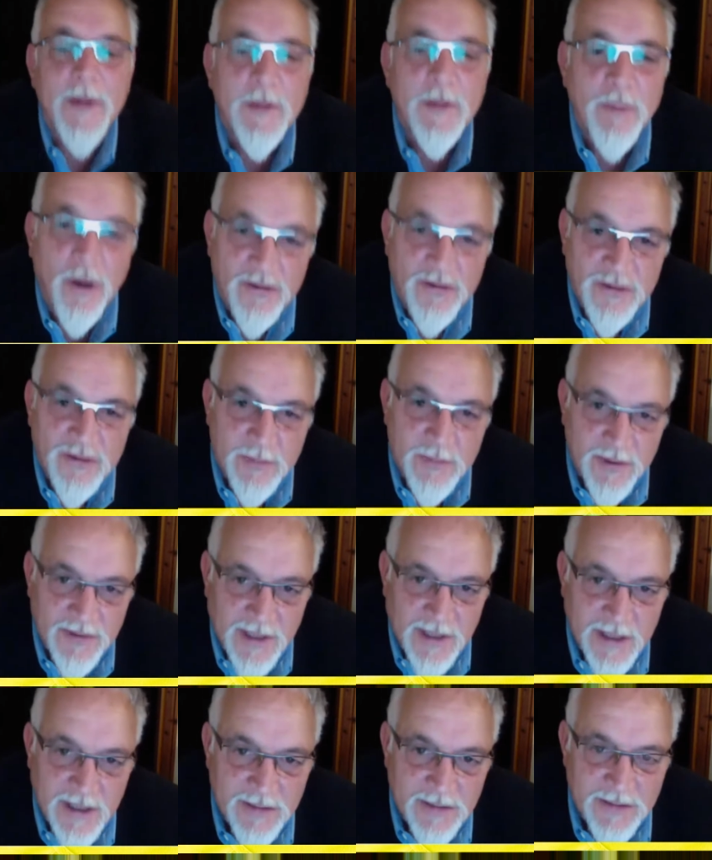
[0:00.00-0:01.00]

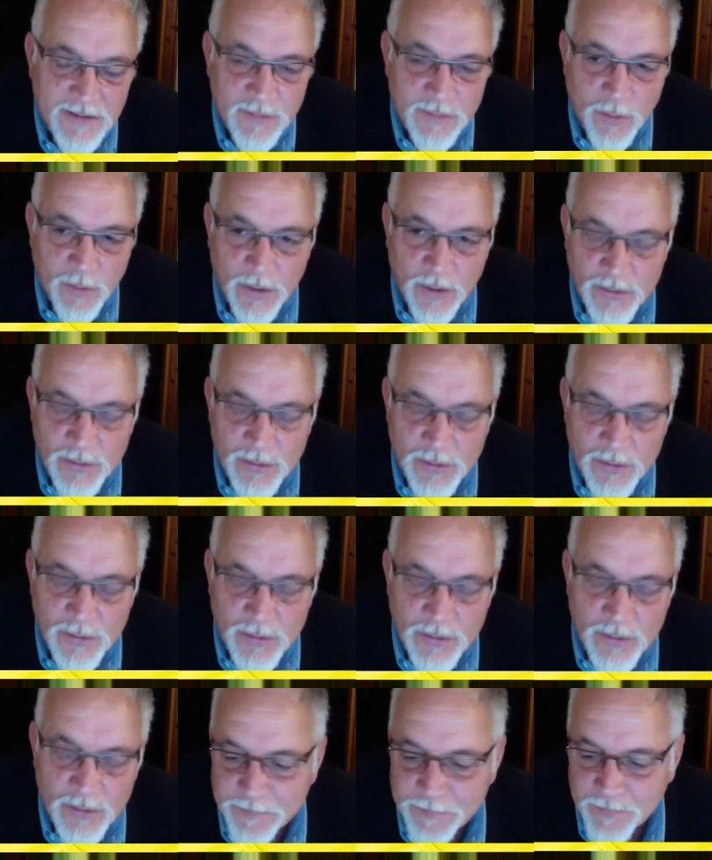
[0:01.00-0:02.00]
posthumously he's just
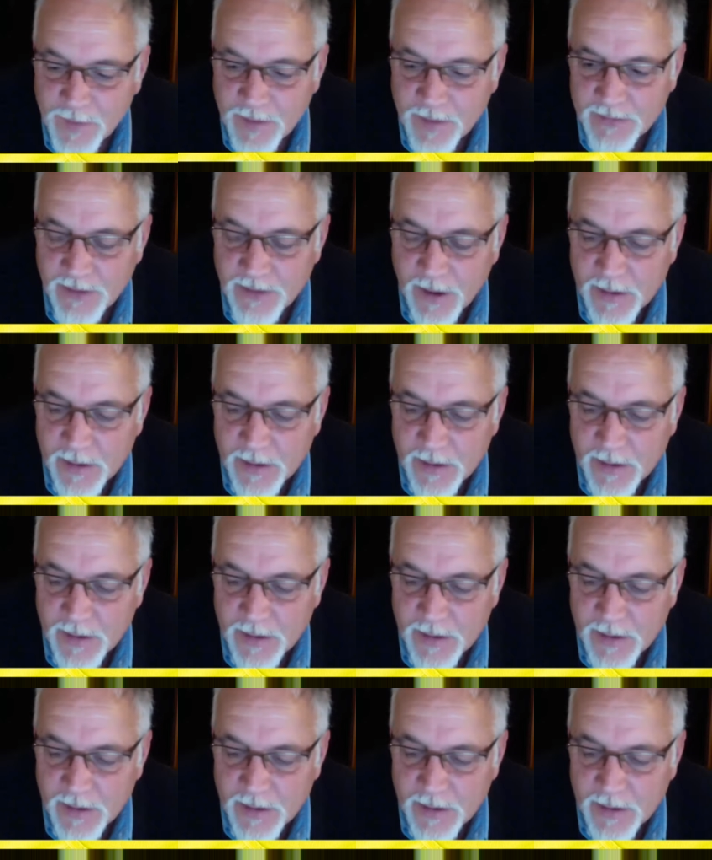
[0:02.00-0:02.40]
Walter Raleigh.